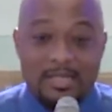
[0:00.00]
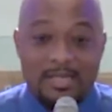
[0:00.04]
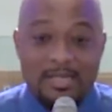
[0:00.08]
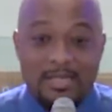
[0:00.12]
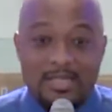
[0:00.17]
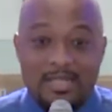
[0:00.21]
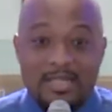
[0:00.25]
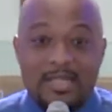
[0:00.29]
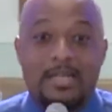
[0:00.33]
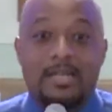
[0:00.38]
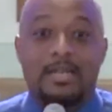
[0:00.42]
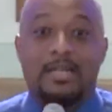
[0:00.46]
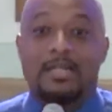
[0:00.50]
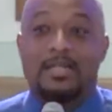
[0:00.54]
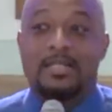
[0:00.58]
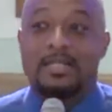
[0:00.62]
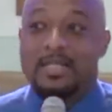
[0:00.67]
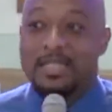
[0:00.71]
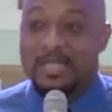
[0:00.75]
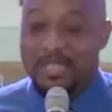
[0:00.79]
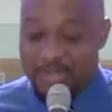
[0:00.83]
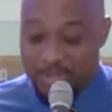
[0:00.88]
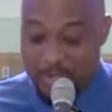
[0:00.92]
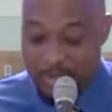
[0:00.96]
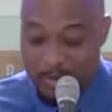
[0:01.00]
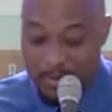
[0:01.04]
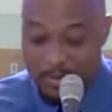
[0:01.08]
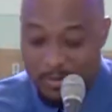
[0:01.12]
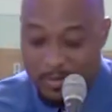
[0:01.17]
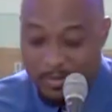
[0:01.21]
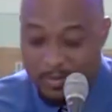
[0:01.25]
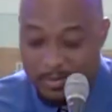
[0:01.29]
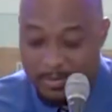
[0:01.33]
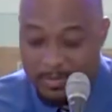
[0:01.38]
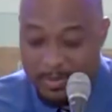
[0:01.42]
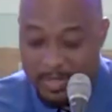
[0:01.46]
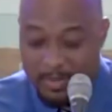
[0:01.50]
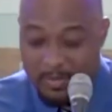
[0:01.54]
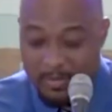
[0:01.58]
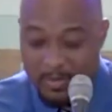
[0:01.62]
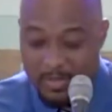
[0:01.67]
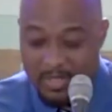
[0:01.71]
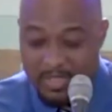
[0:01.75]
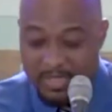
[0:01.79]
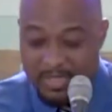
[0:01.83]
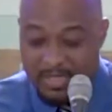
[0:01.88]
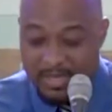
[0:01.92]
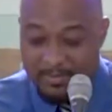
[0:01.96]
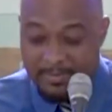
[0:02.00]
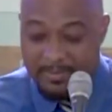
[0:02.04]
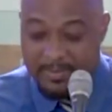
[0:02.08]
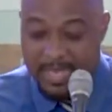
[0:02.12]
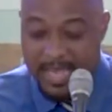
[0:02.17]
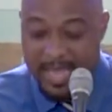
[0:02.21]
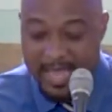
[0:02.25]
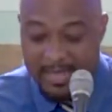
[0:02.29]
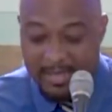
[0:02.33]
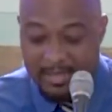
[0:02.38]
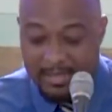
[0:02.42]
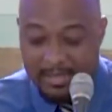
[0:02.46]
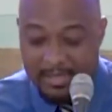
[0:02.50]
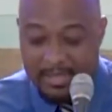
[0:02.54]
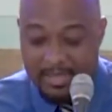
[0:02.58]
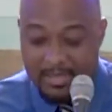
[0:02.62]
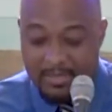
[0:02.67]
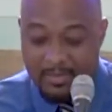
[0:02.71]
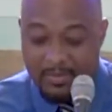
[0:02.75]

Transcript: good news, but I want to subtitle it